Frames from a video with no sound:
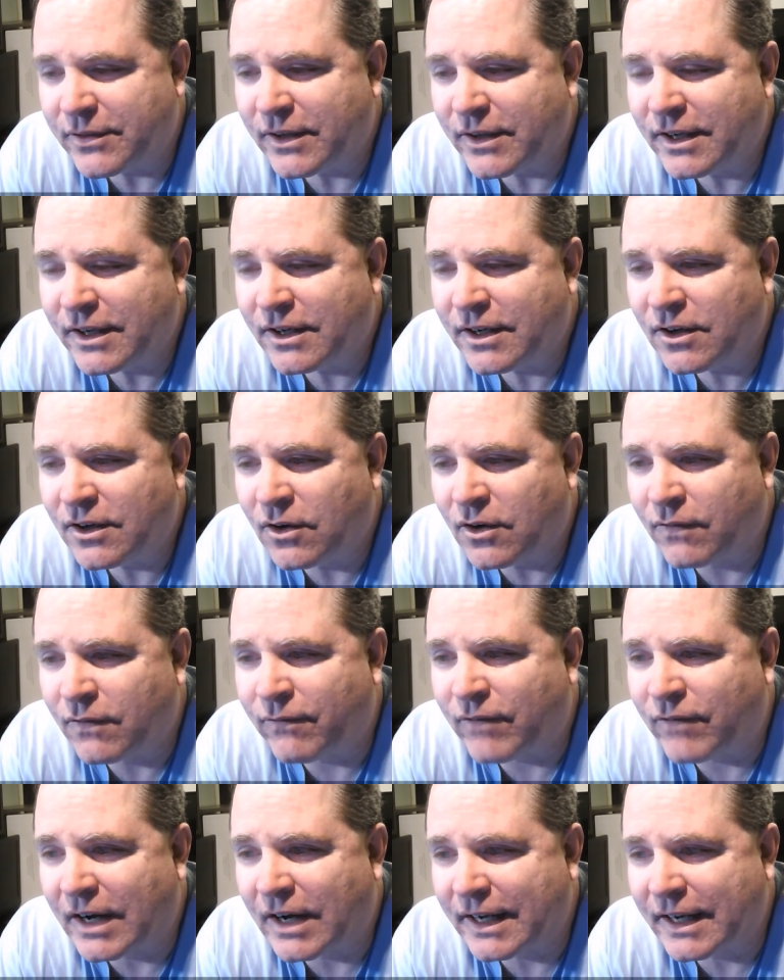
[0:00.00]

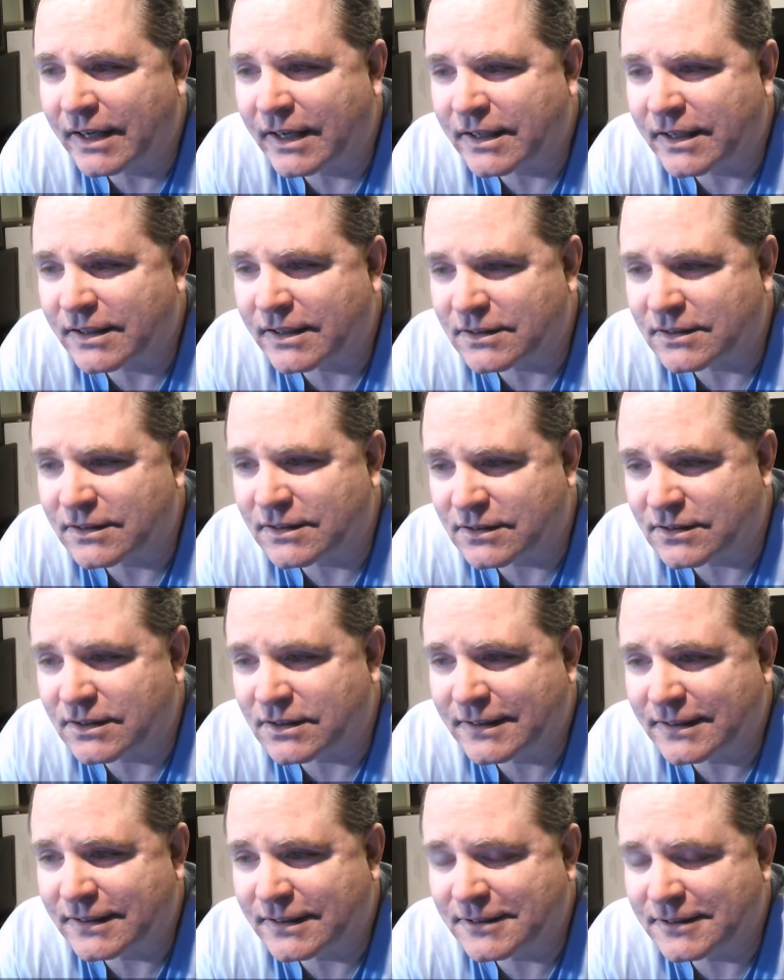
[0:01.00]
Ophiuchus,
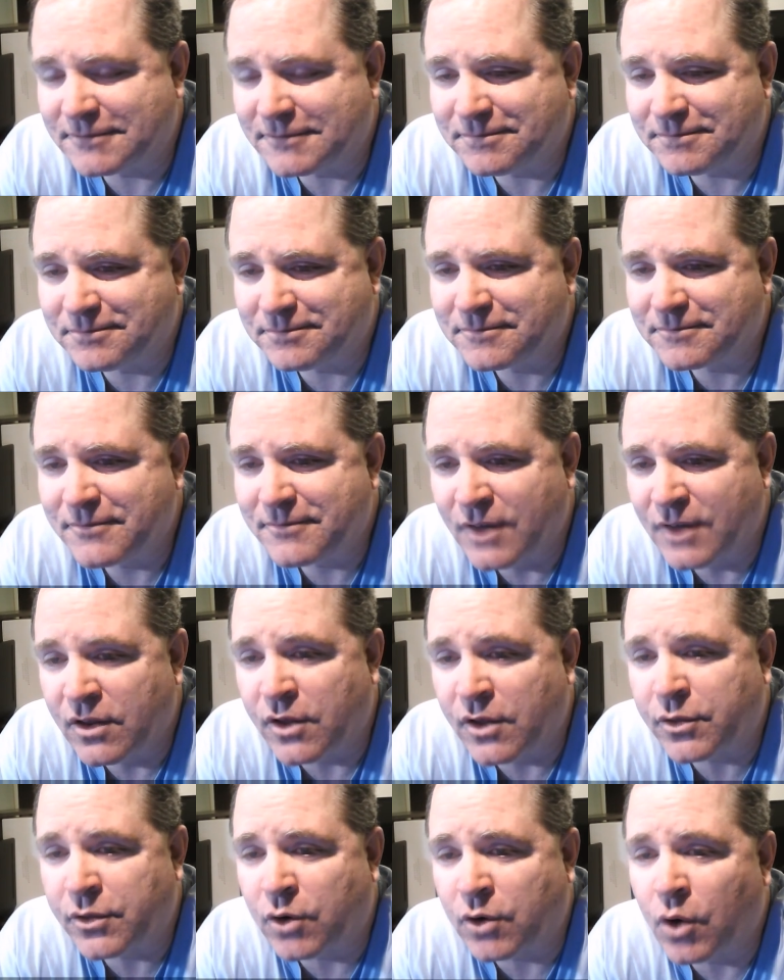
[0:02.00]
the
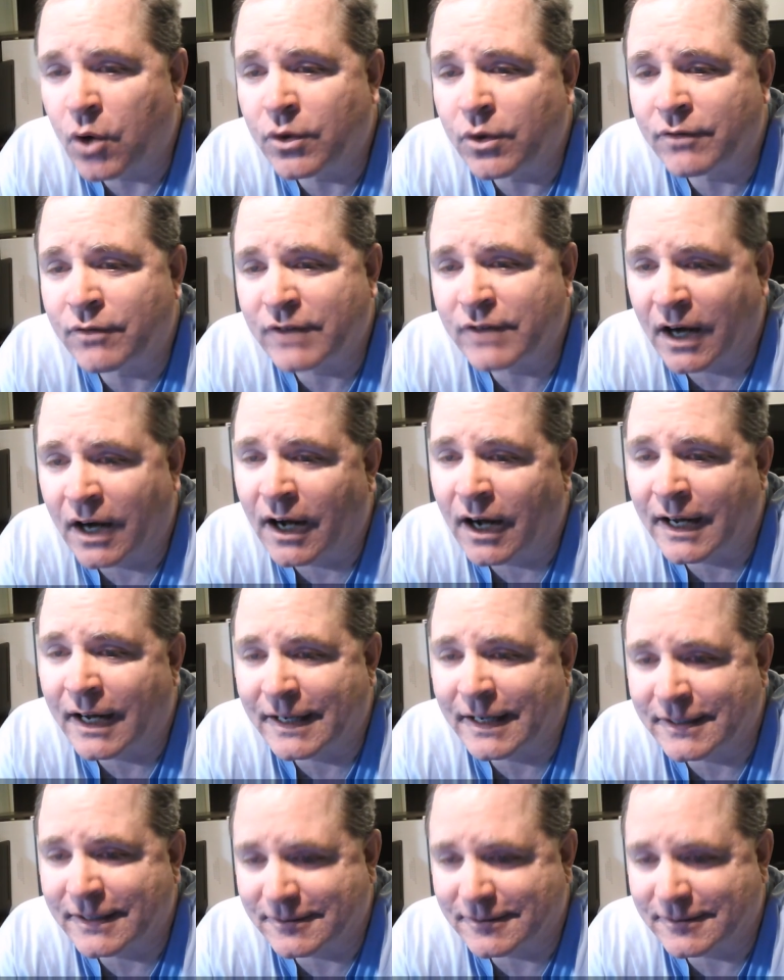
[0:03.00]
throne of God.